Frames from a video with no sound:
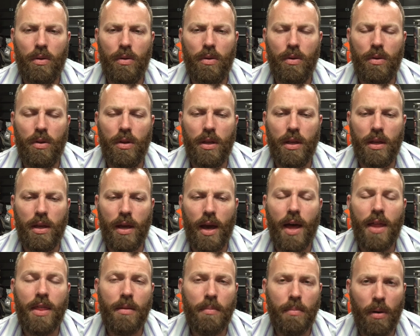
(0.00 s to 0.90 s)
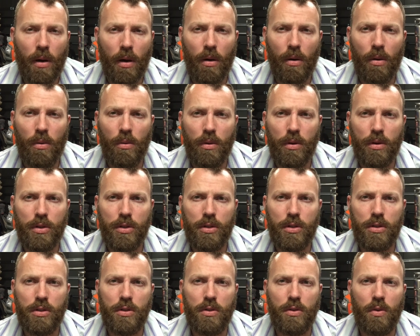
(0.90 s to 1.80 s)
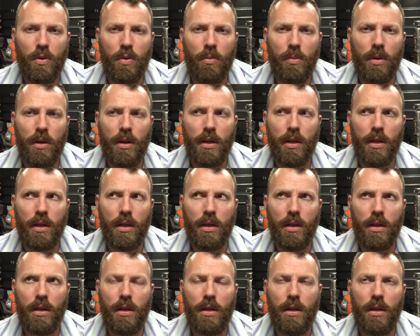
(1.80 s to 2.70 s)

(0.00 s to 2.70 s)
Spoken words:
the other pole, which is normally